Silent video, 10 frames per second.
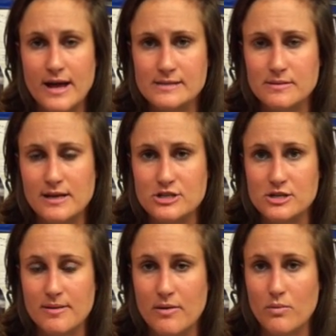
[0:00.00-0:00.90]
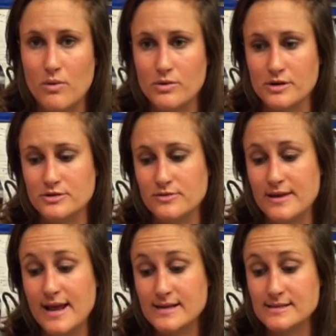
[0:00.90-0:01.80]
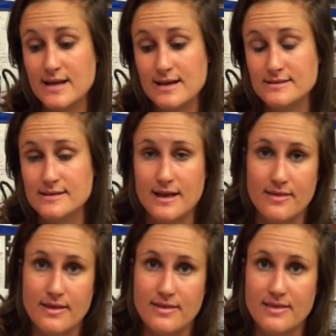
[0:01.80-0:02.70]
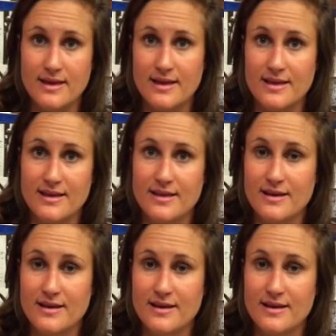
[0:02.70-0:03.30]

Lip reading: explanation about what we're going to do the next class, and then they